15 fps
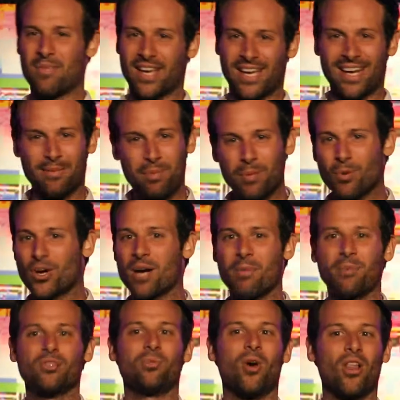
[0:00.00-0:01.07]
I'm thinking, people come
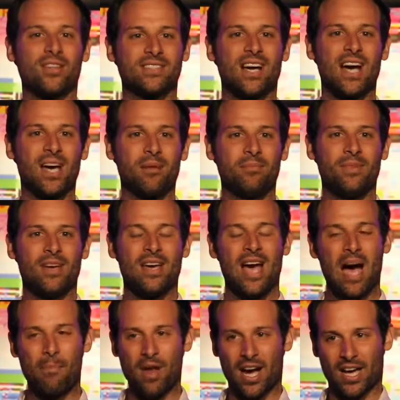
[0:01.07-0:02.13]
up to him all the time.
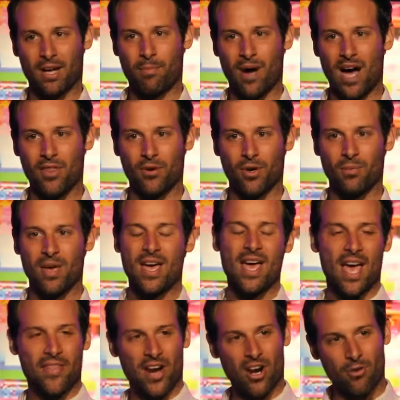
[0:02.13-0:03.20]
I'm not going to bother him.
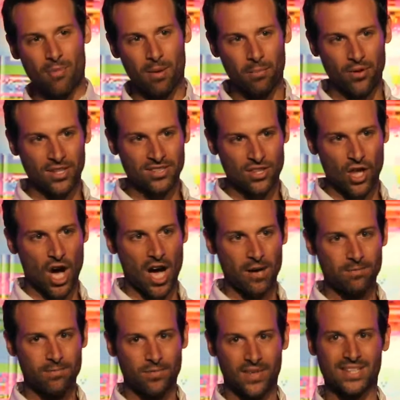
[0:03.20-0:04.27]
And then I remember this
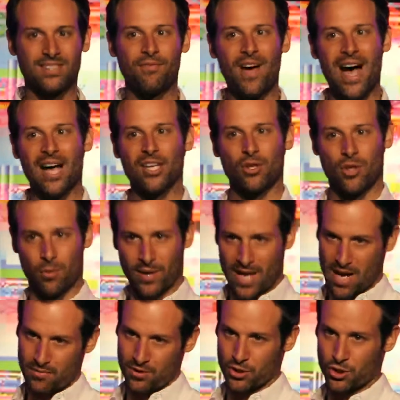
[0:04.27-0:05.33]
thought, this value that we
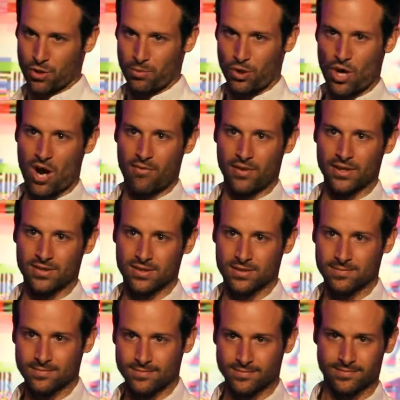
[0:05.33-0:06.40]
have in the tribute
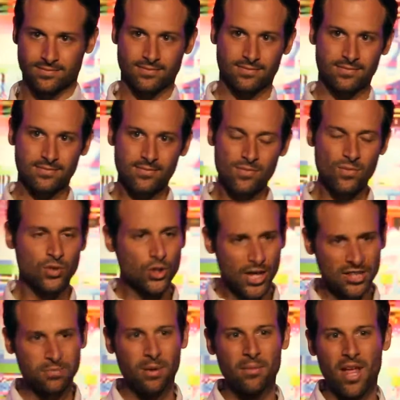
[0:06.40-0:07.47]
office. You
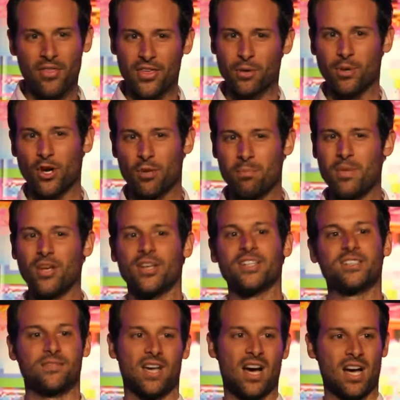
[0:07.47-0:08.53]
guys remember that thing we heard
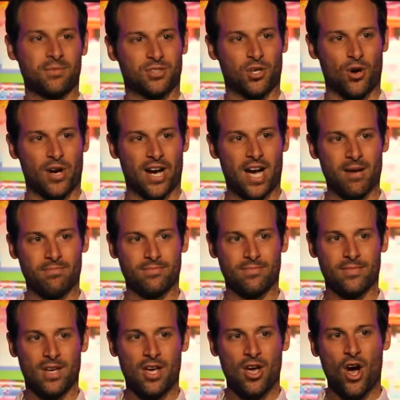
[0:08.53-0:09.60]
millions of times growing up?
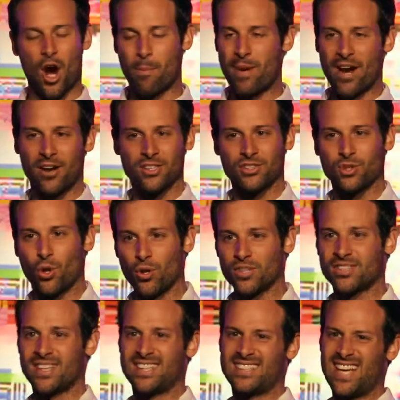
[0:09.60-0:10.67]
Our parents told
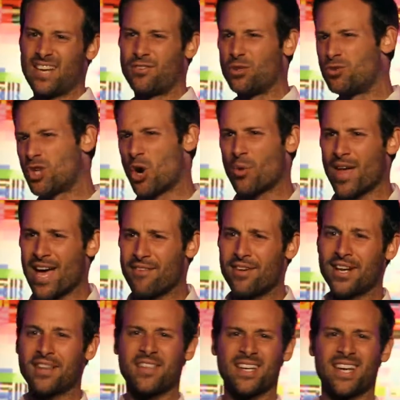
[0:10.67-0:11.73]
us and they said, if you don't have
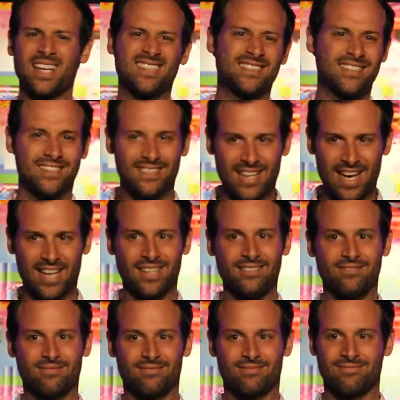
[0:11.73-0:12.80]
anything nice to
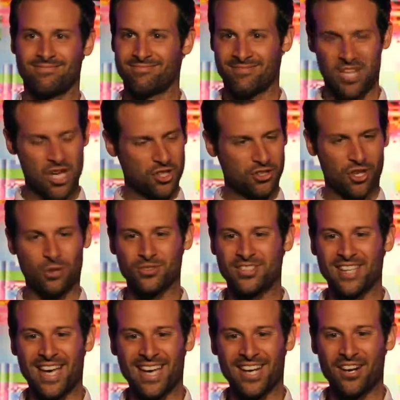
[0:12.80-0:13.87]
say, don't
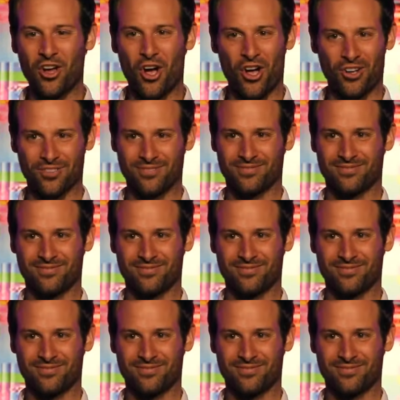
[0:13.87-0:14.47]
say it at all.